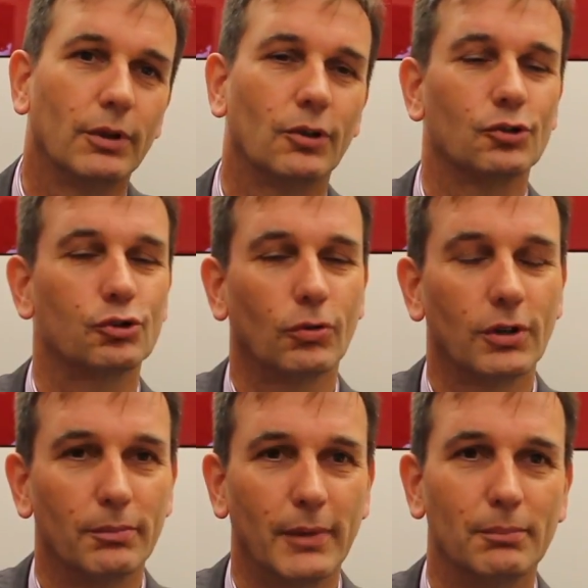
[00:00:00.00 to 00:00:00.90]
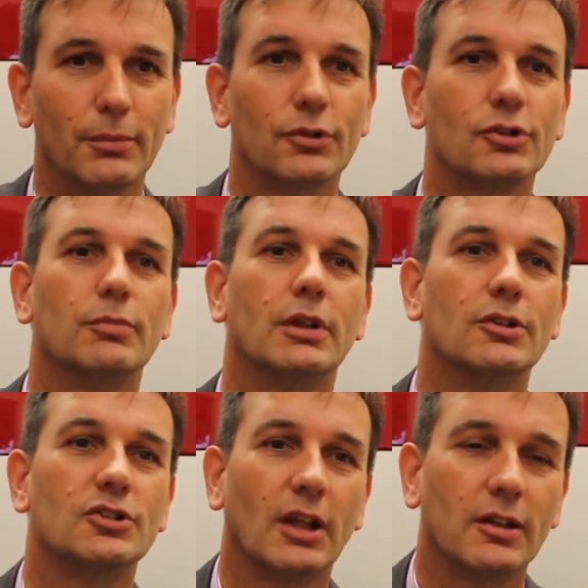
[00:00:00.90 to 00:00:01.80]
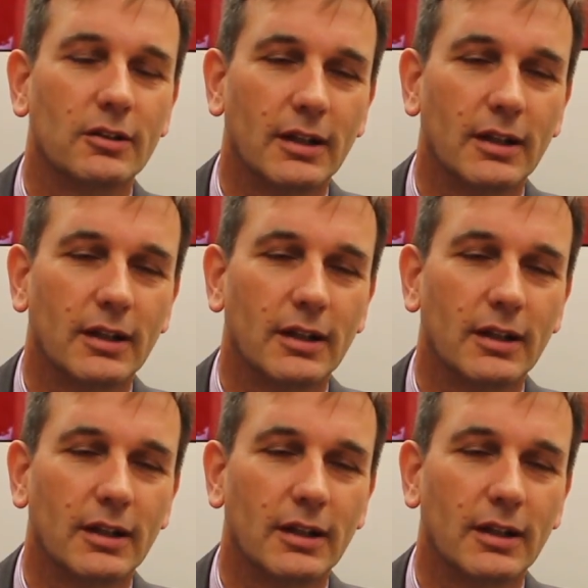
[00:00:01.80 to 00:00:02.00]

because stronger members means that